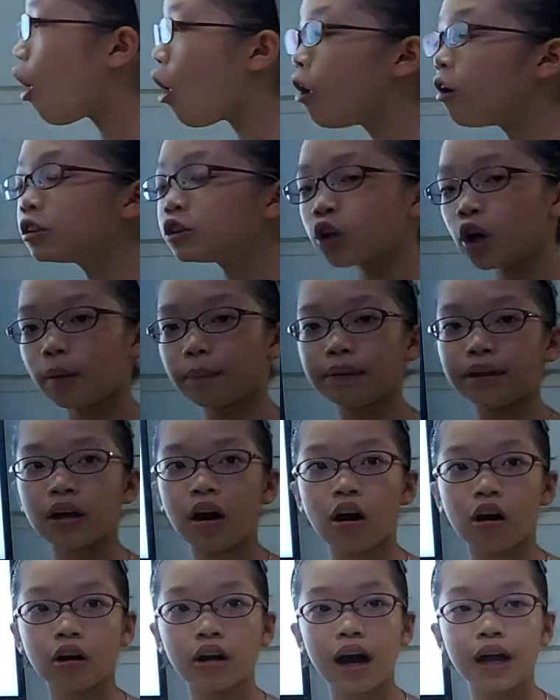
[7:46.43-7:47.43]
Also
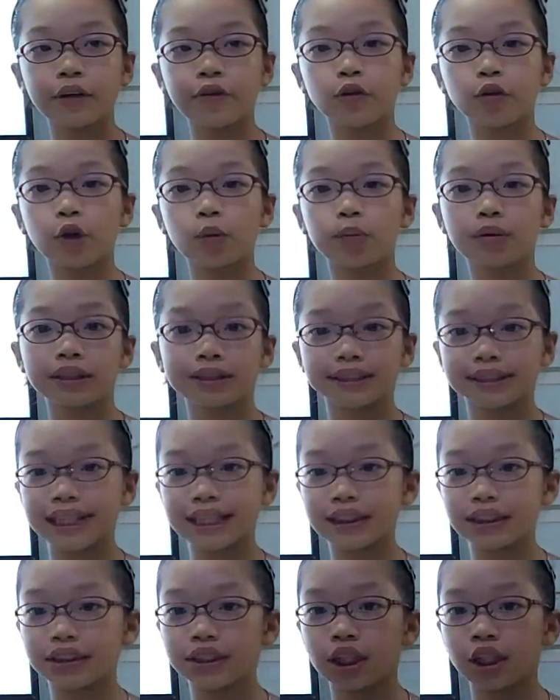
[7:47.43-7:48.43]
APR, annual
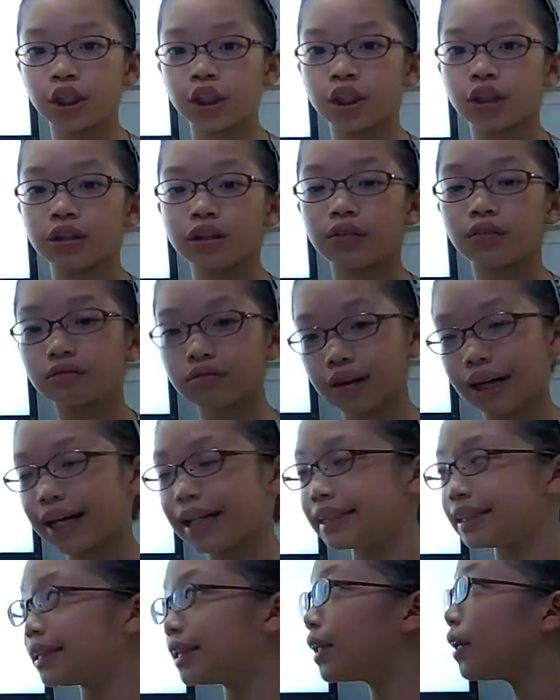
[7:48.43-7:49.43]
percentage
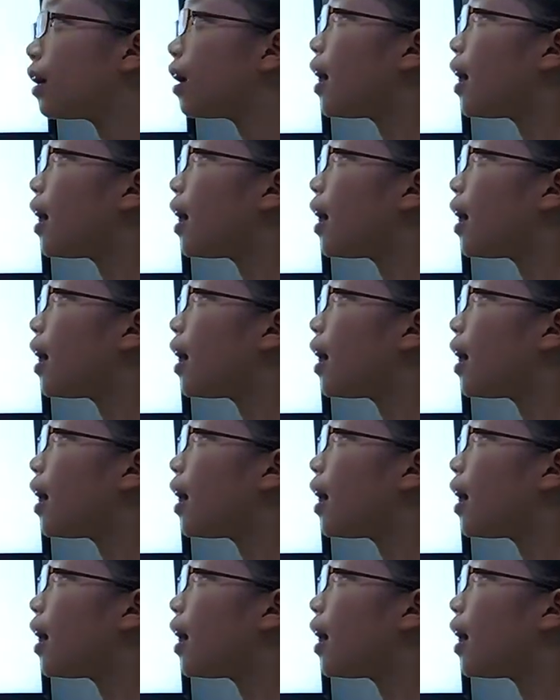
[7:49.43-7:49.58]
rate.